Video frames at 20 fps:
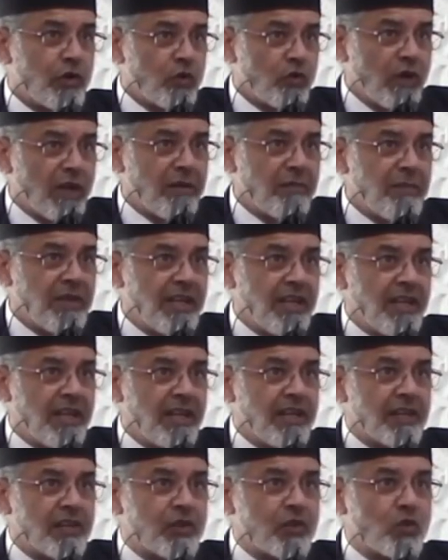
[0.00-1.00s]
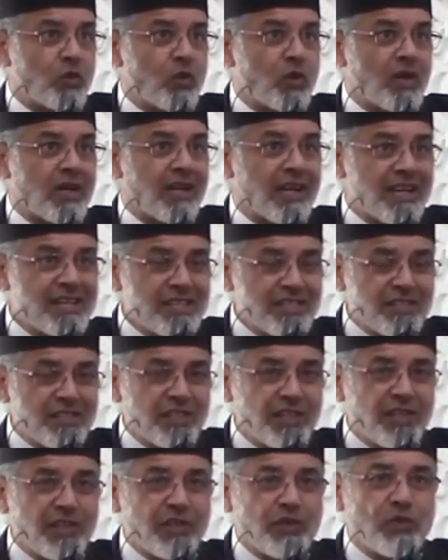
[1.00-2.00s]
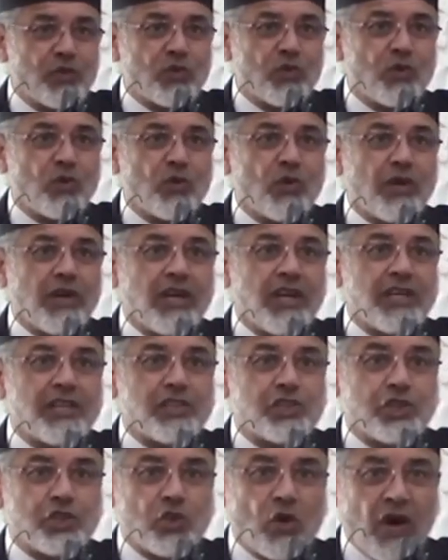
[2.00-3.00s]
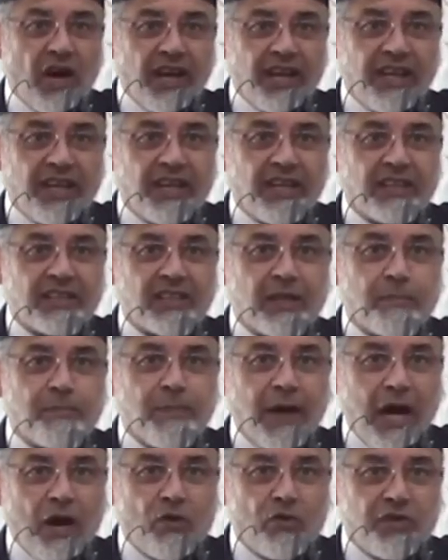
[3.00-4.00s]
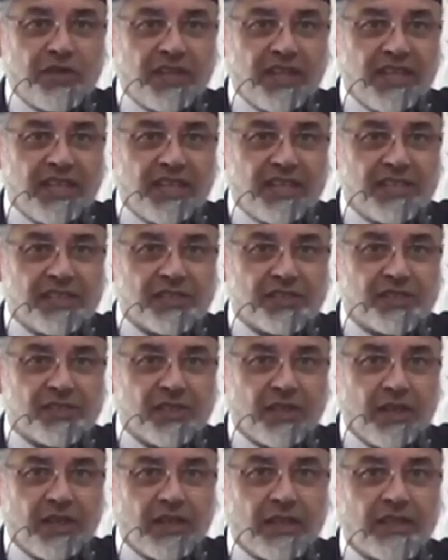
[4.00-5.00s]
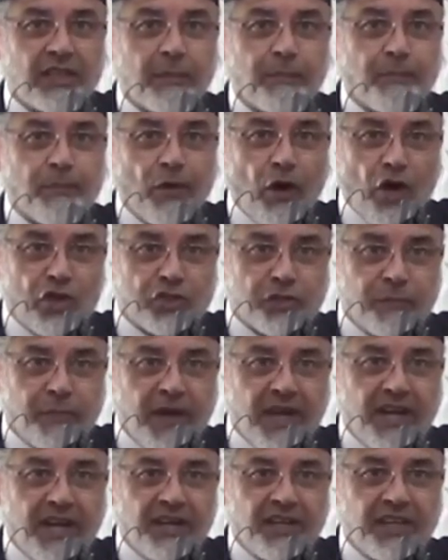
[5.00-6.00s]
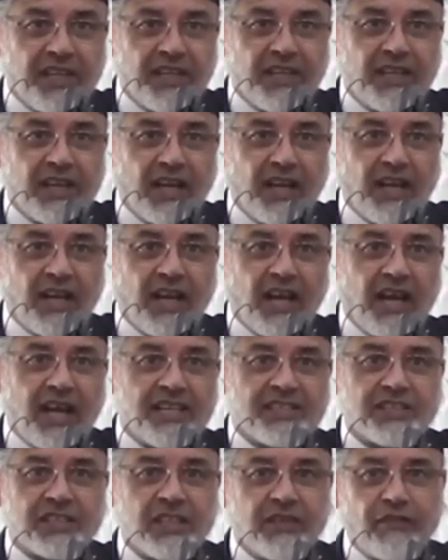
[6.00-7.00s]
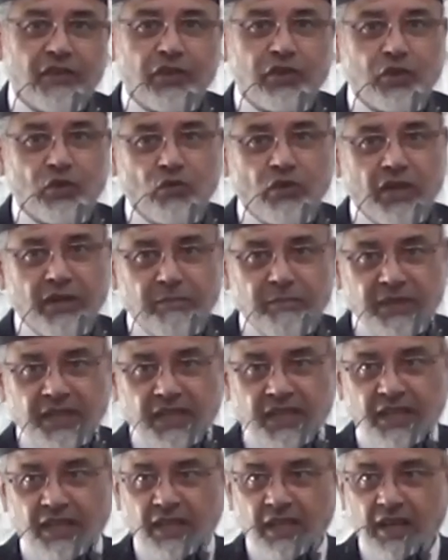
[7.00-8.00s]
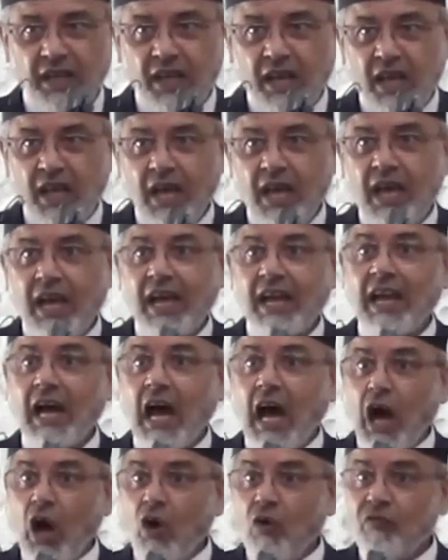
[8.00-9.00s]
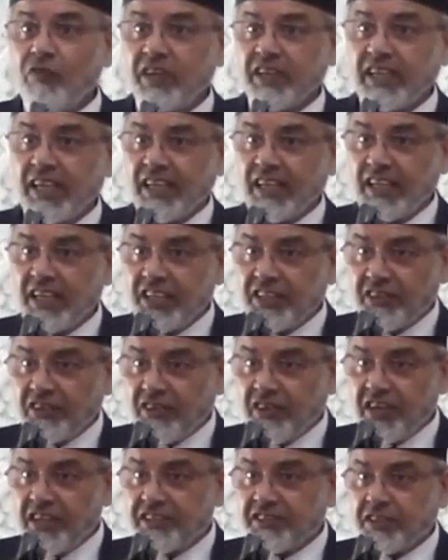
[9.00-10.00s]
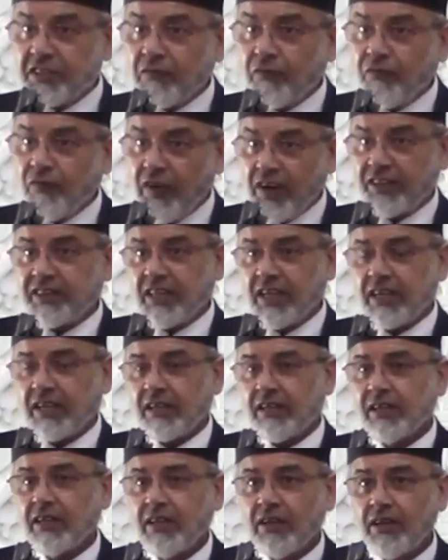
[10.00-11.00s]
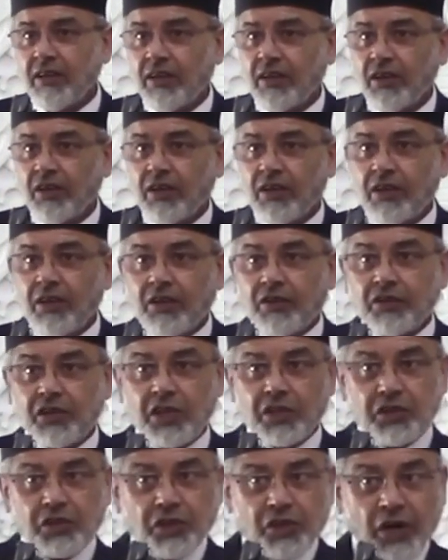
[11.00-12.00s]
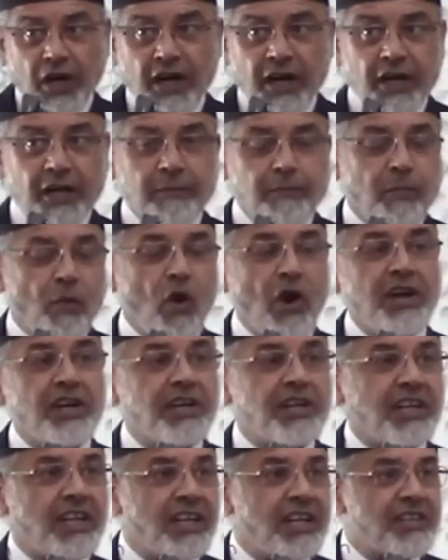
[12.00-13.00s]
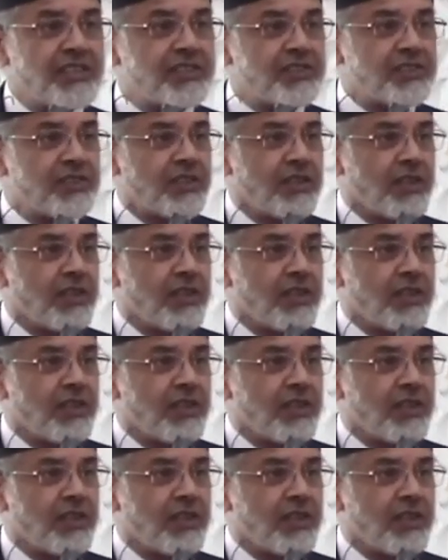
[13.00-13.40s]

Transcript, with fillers: you and me to continue enjoying the bounties, the prosperity Allah has given you and me, and how we can increase it further. The third point is,